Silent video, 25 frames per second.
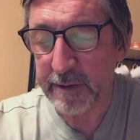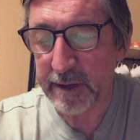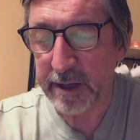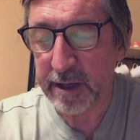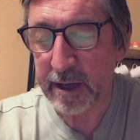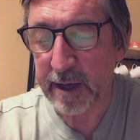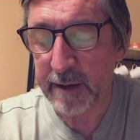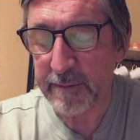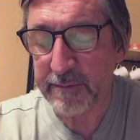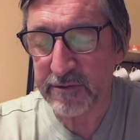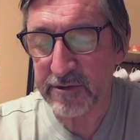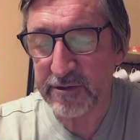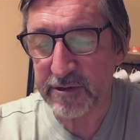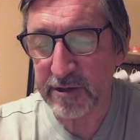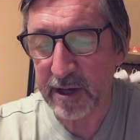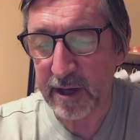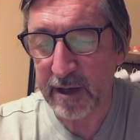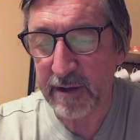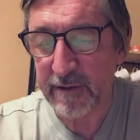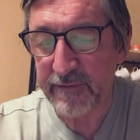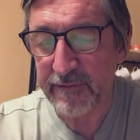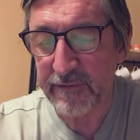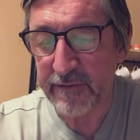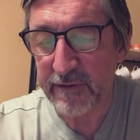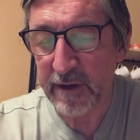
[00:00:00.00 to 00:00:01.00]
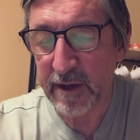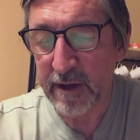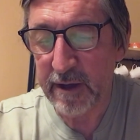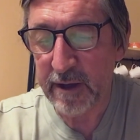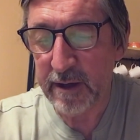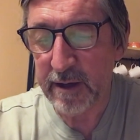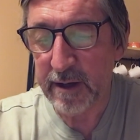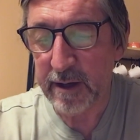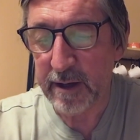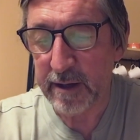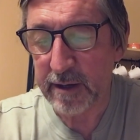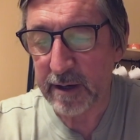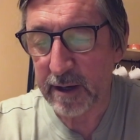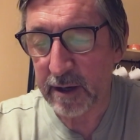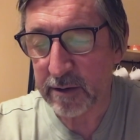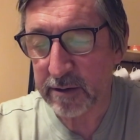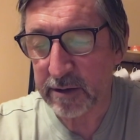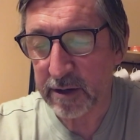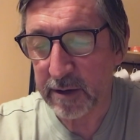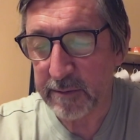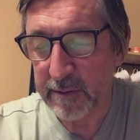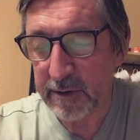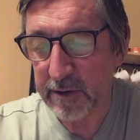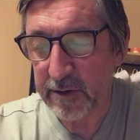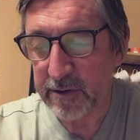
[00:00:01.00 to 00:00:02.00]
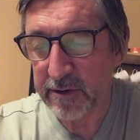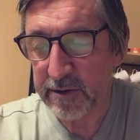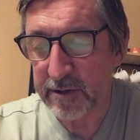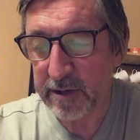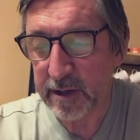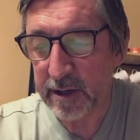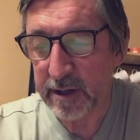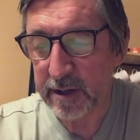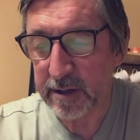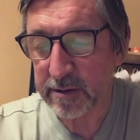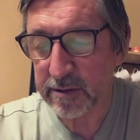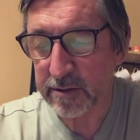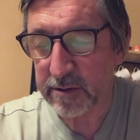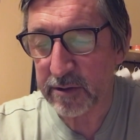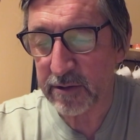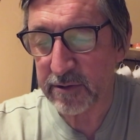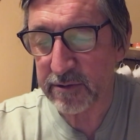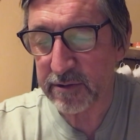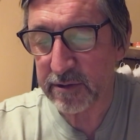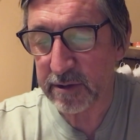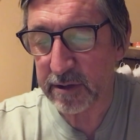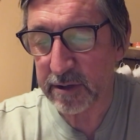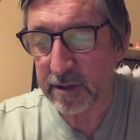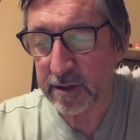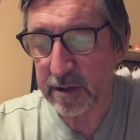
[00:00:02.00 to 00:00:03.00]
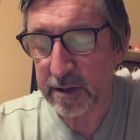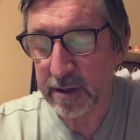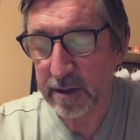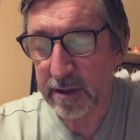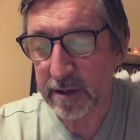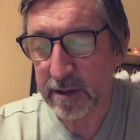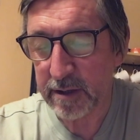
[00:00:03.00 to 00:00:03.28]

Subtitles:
kept safe in our community, across the